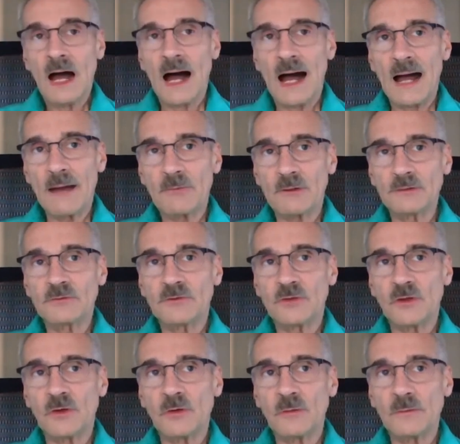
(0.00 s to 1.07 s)
I will
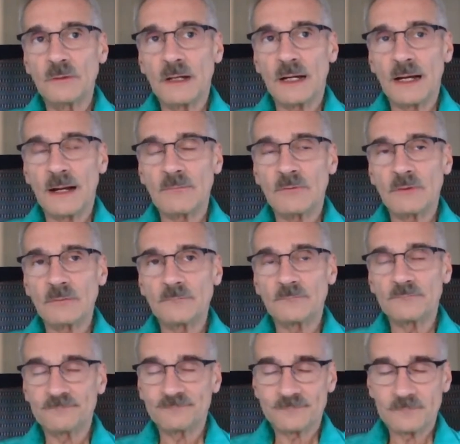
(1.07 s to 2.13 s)
do, I will,
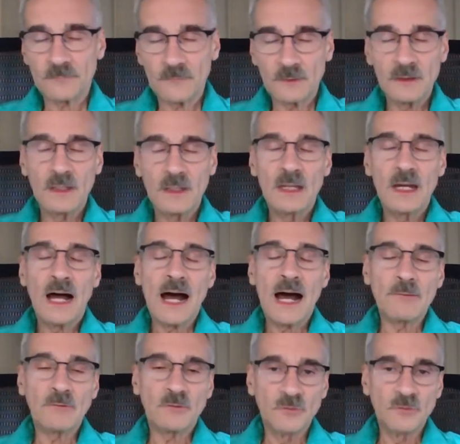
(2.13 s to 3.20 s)
I
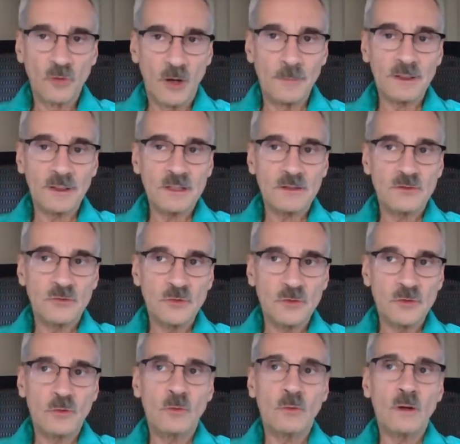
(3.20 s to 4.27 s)
will normally
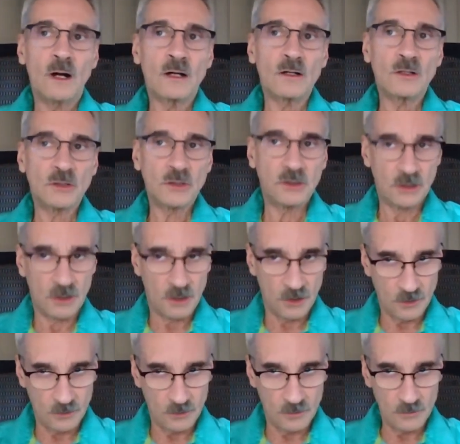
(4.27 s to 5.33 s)
do a
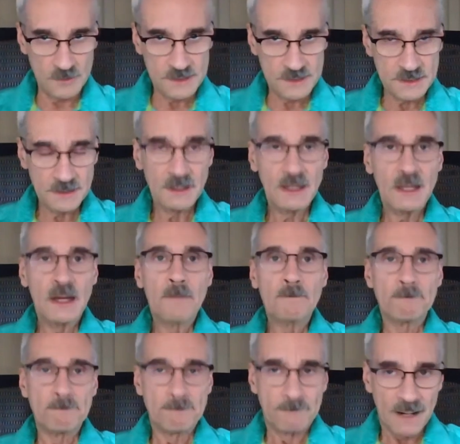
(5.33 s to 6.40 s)
close,
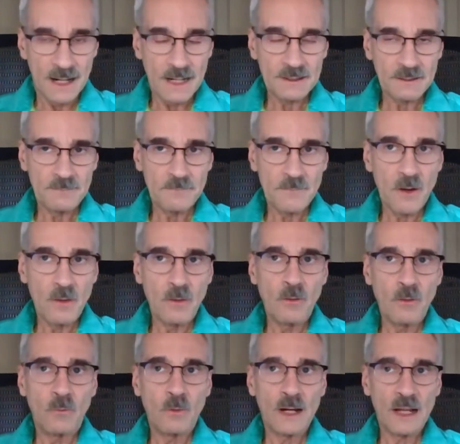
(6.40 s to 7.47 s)
but
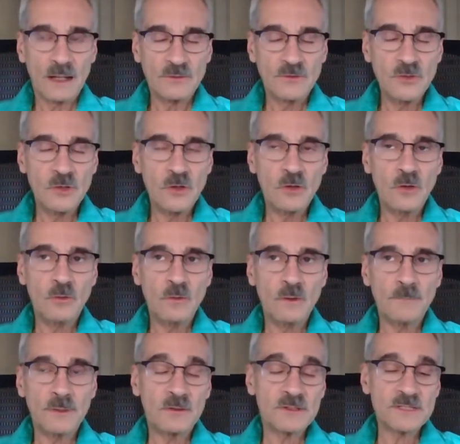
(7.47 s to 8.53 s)
what I'll do,
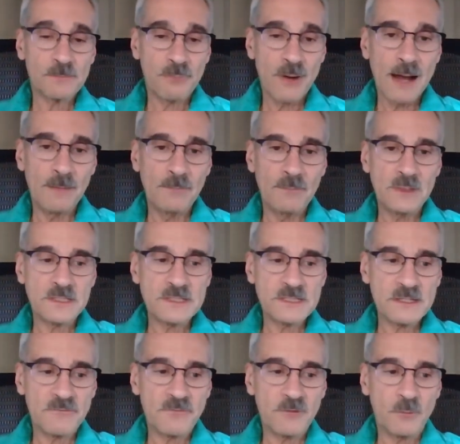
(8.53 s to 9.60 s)
because the problem is
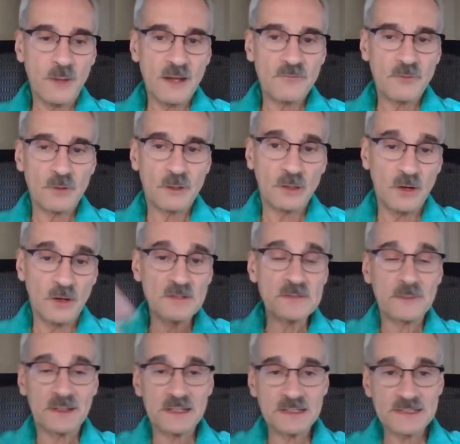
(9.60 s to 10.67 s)
if you wait for a close,
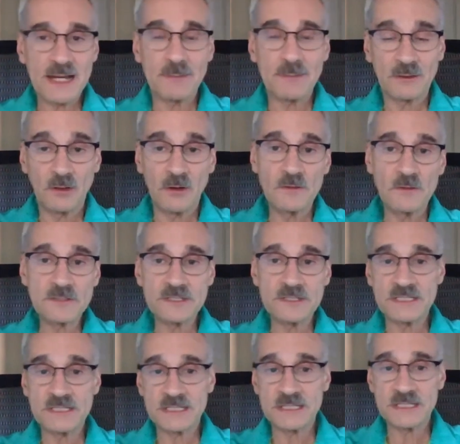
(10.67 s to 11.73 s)
by the time it closes,
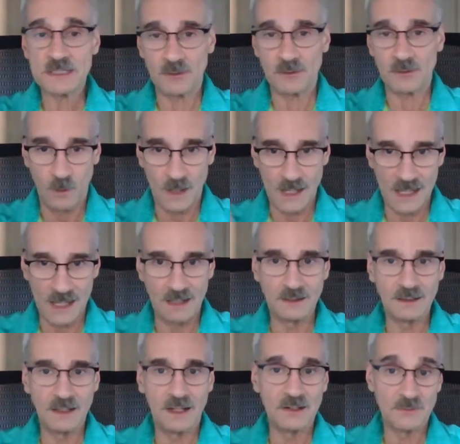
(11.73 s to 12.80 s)
it could be
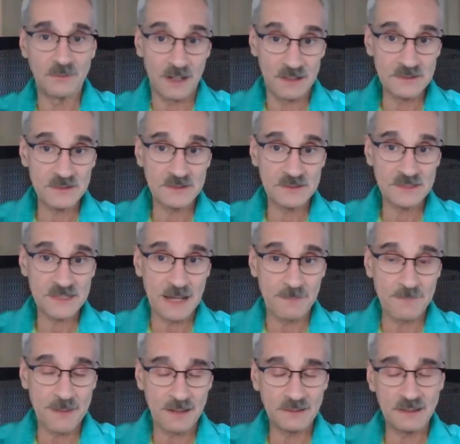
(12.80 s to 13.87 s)
well under our
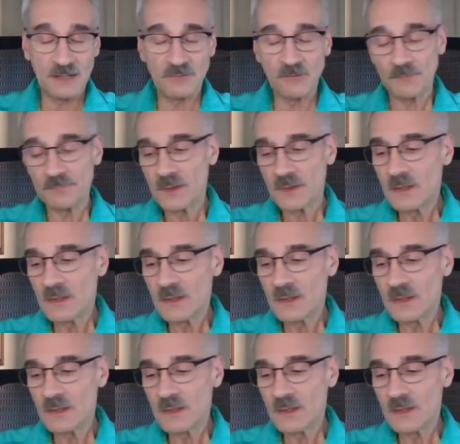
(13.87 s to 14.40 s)
stop out level.